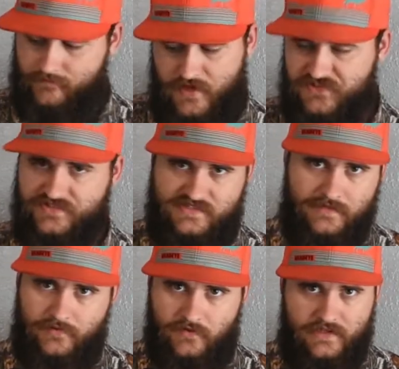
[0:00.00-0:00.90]
It's
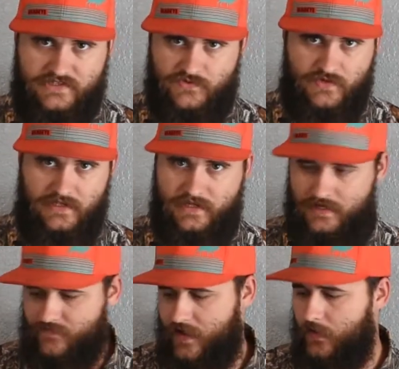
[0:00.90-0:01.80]
simple. It's really
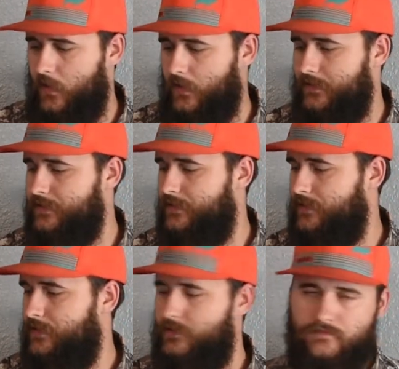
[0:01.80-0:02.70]
not that hard.
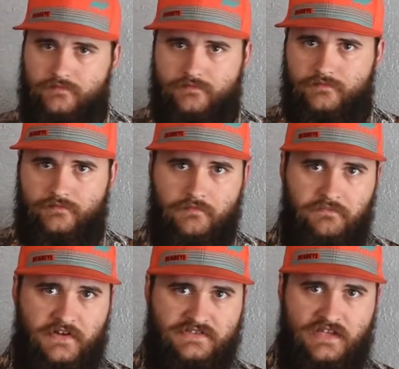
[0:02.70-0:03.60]

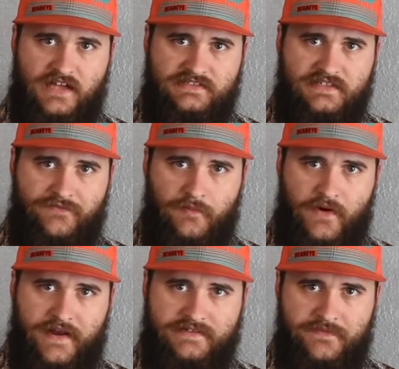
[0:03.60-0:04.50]
There's lots of different
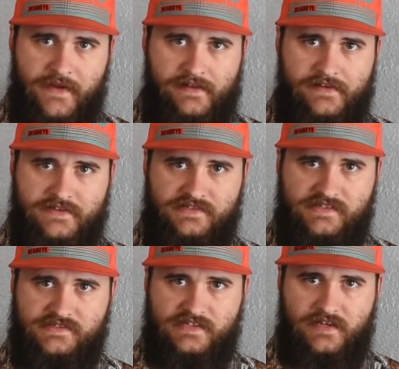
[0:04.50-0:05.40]
brands that make these
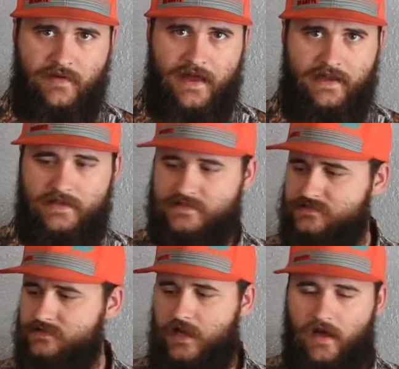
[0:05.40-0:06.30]
seasoning
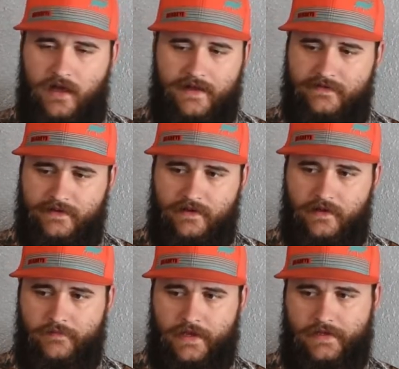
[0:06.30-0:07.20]
packets.
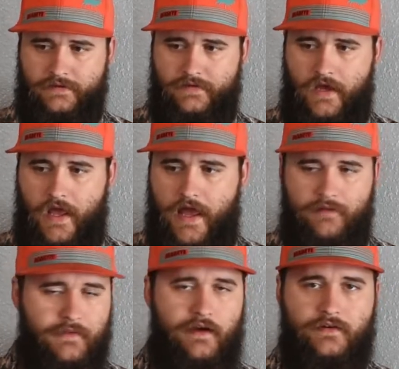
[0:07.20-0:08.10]
LEM and
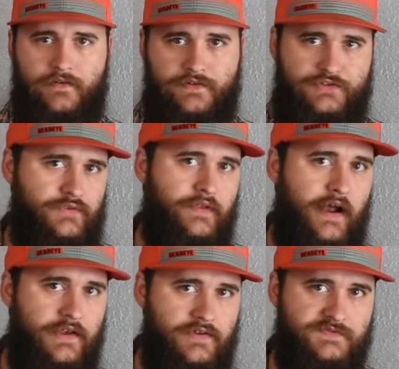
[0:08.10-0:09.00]
High Mountain are the 2 that
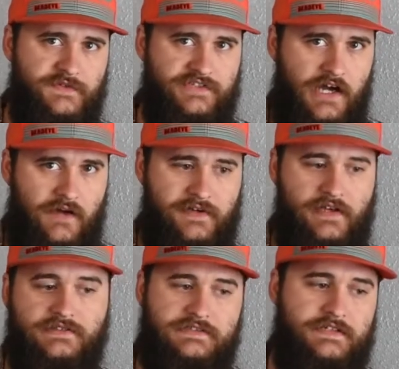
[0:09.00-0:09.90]
I use most common
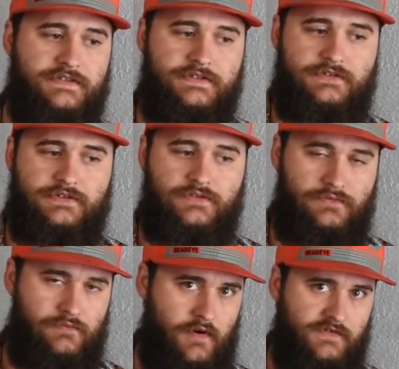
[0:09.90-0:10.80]
because they're the 2
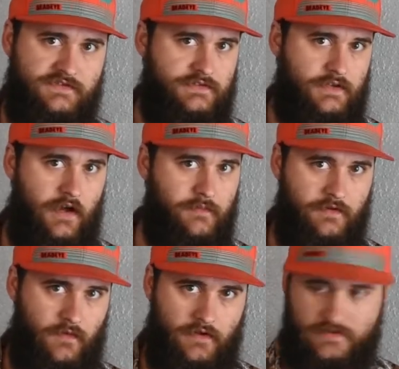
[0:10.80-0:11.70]
most
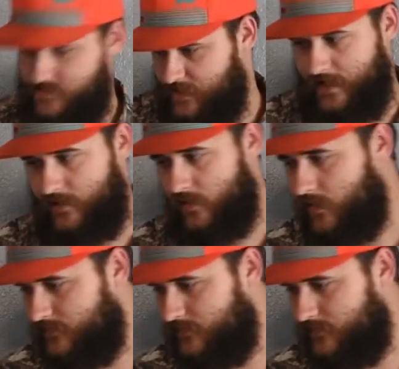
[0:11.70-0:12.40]
common ones that I know